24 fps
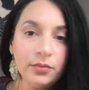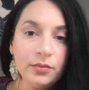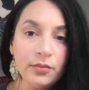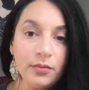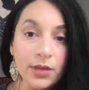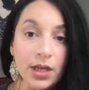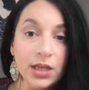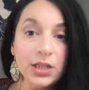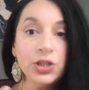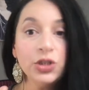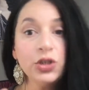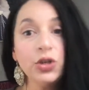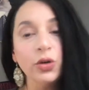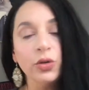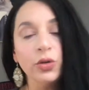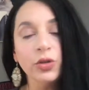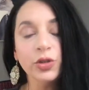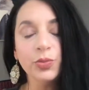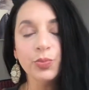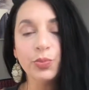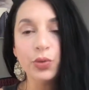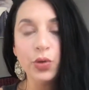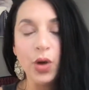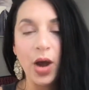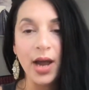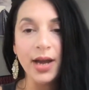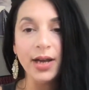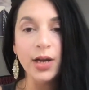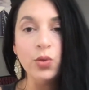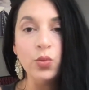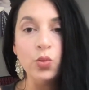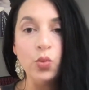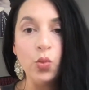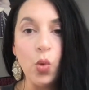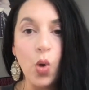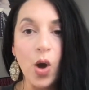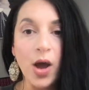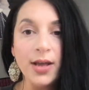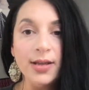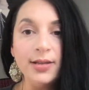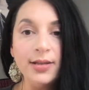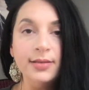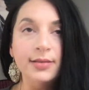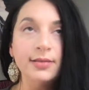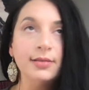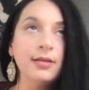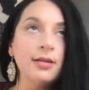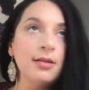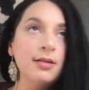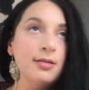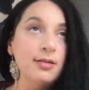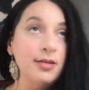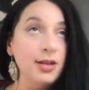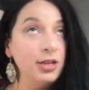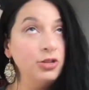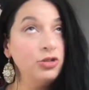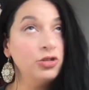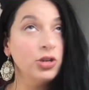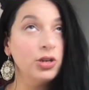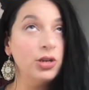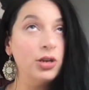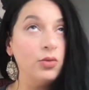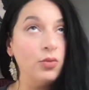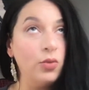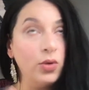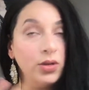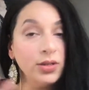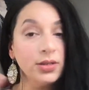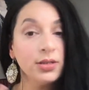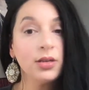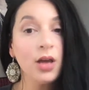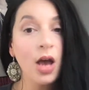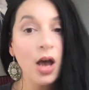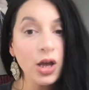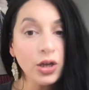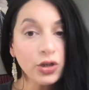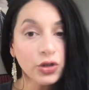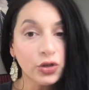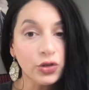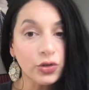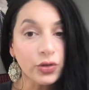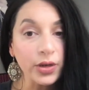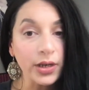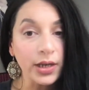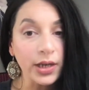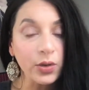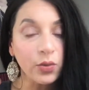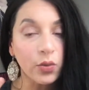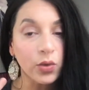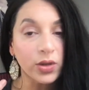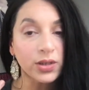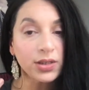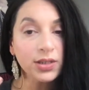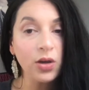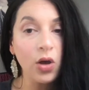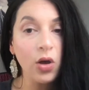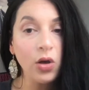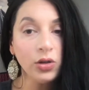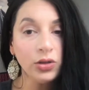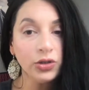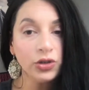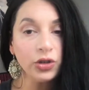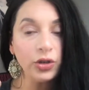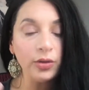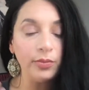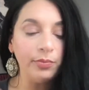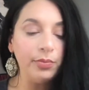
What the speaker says: It's pride in one's nation, in one's country, in one's culture.